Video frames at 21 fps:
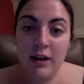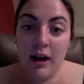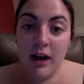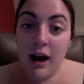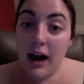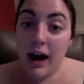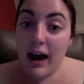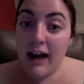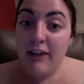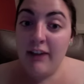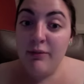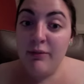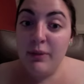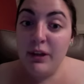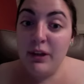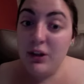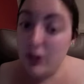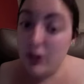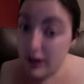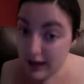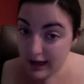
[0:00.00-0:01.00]
I've been
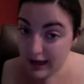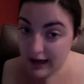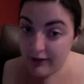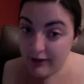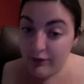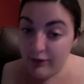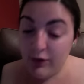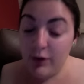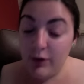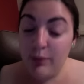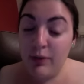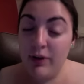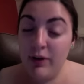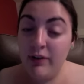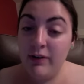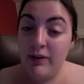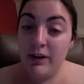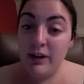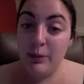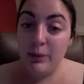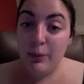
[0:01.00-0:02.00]
looking for a
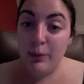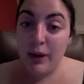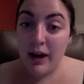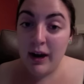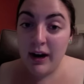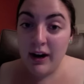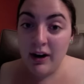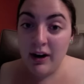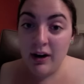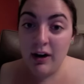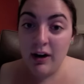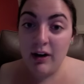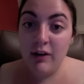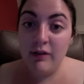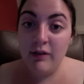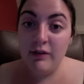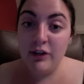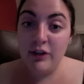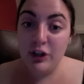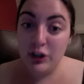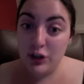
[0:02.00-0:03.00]
perfect pair
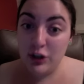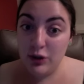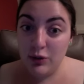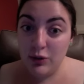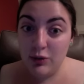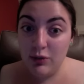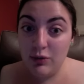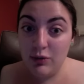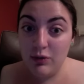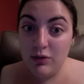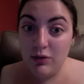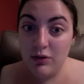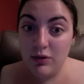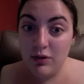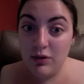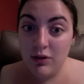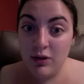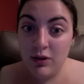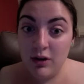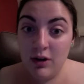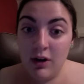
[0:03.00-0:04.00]
of shoes
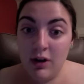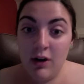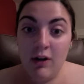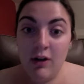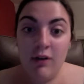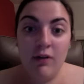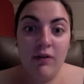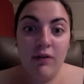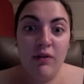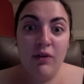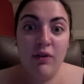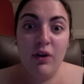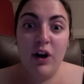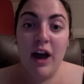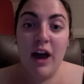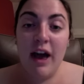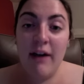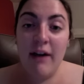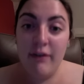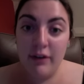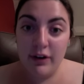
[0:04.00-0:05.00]

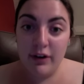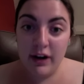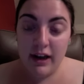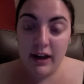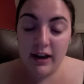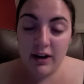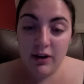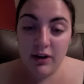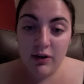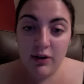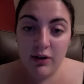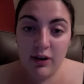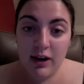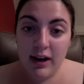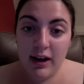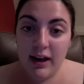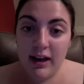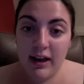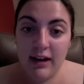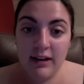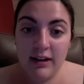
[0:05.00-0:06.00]
forever now,
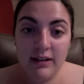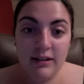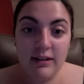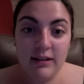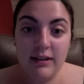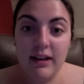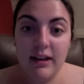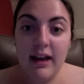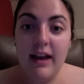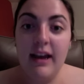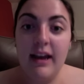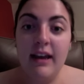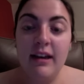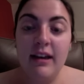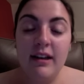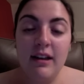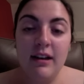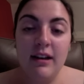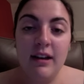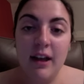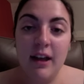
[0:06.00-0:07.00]
and it's like
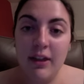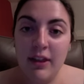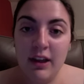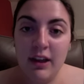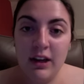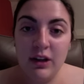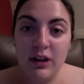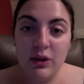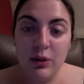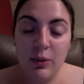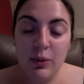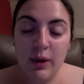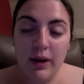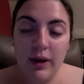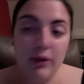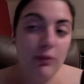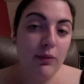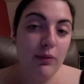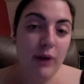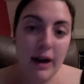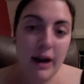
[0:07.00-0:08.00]
nothing is quite
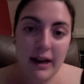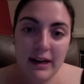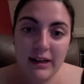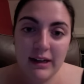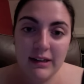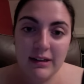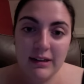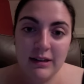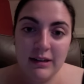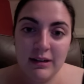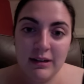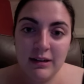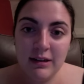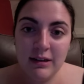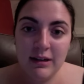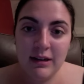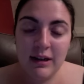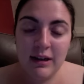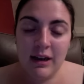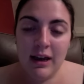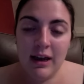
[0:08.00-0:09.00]
right.
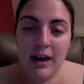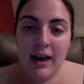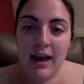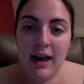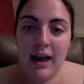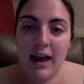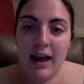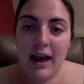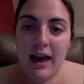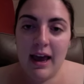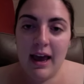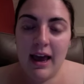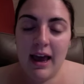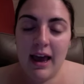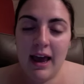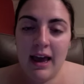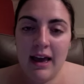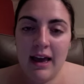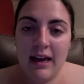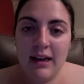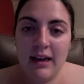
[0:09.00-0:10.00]

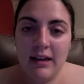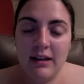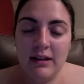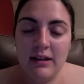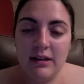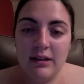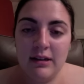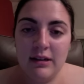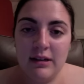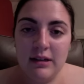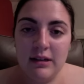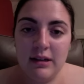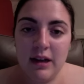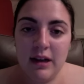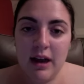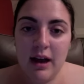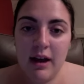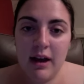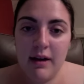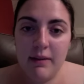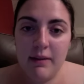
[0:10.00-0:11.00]
And
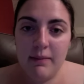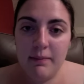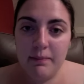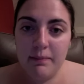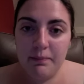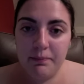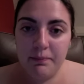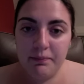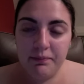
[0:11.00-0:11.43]
I